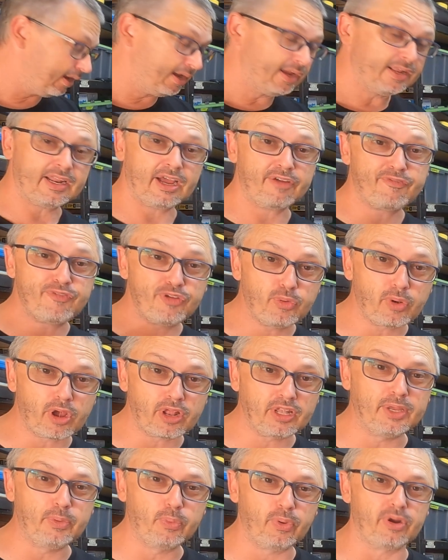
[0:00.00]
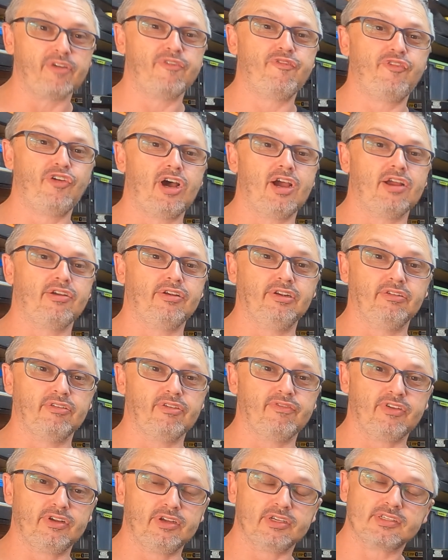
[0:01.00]
Now, if you only want to fire in
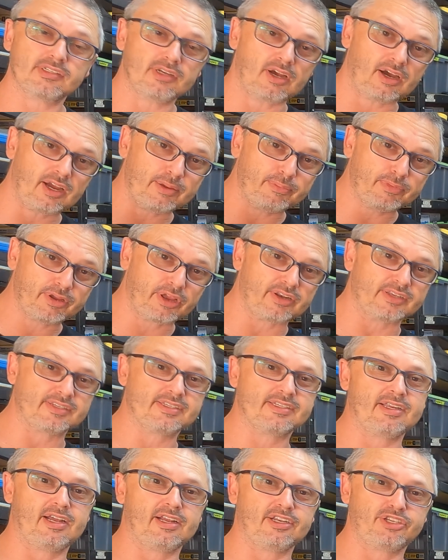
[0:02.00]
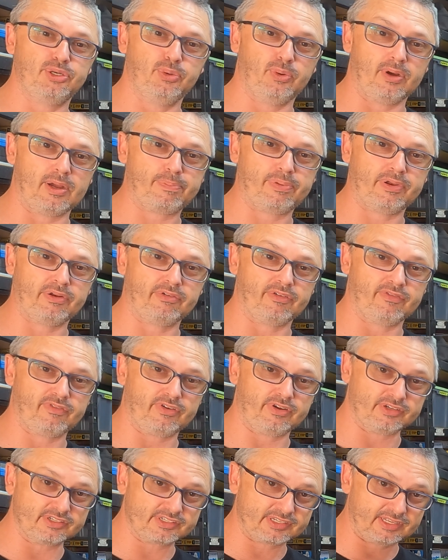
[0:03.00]
reverse, I am going to start you up in
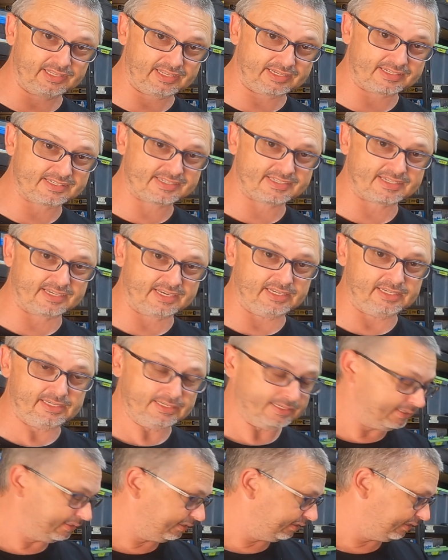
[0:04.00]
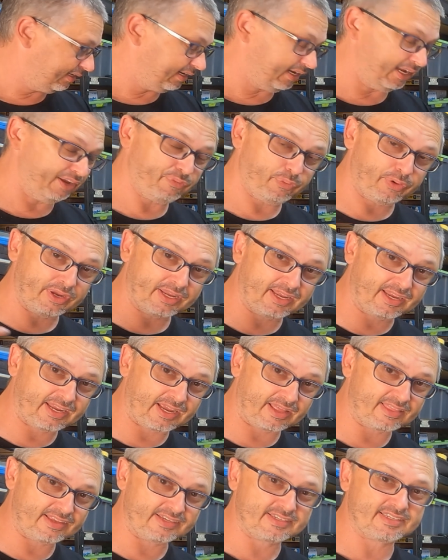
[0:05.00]
reverse. So let's see if we can
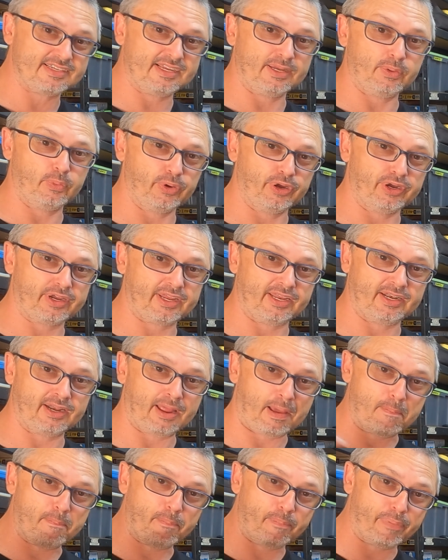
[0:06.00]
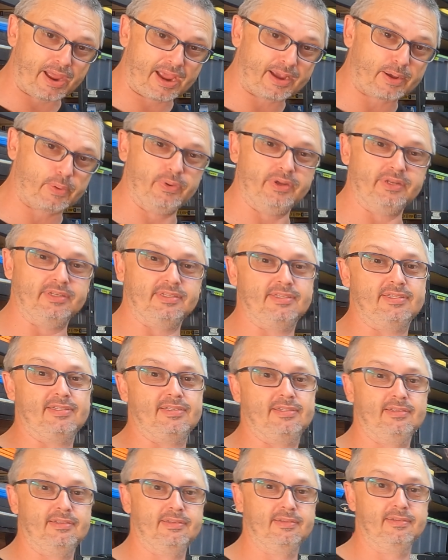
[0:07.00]
get this thing working backwards.